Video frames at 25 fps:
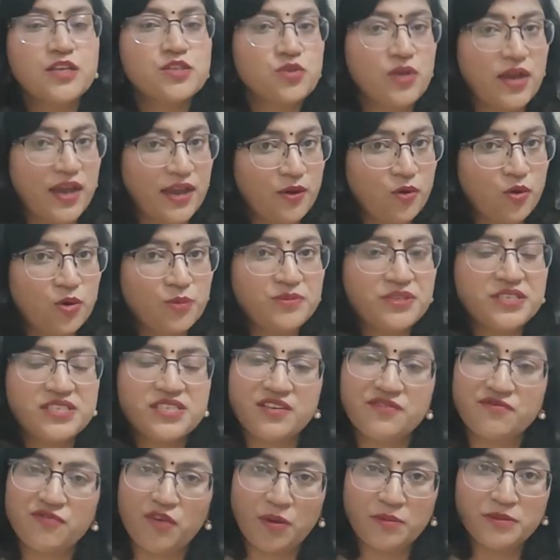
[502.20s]
So I hope
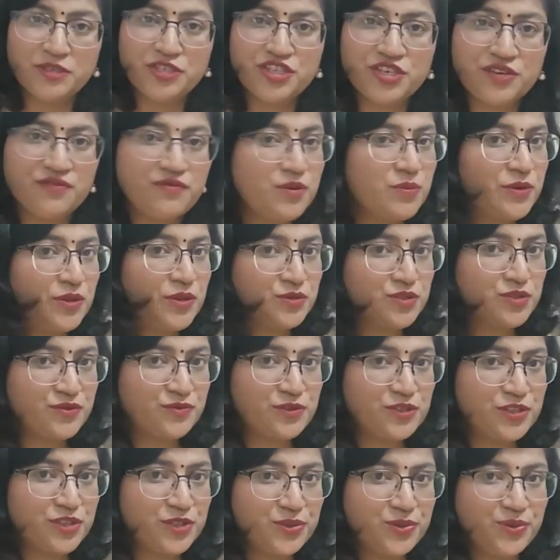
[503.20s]
this information will be
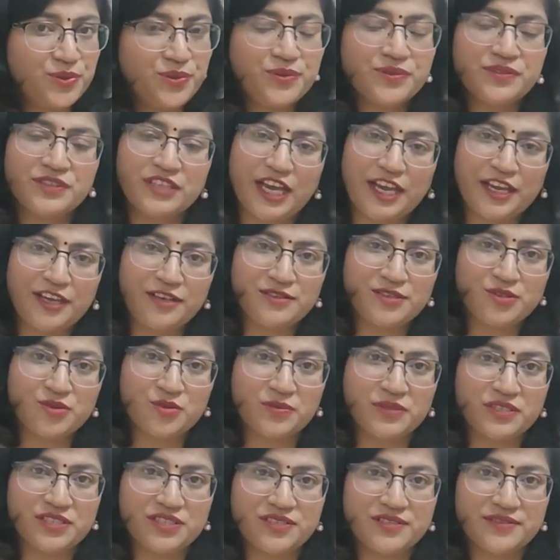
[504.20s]
useful to you. Thank you
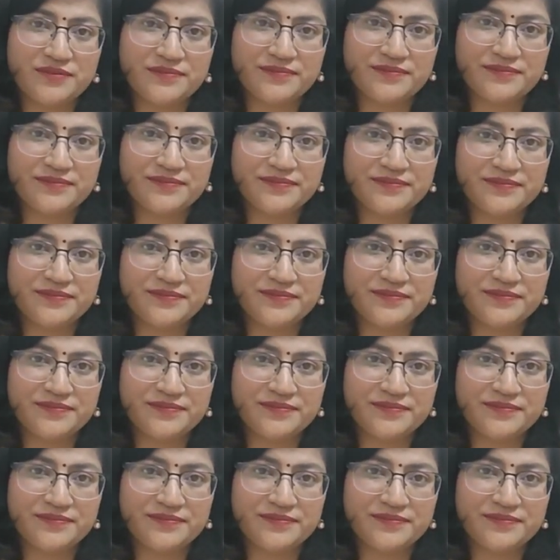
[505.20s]
so much.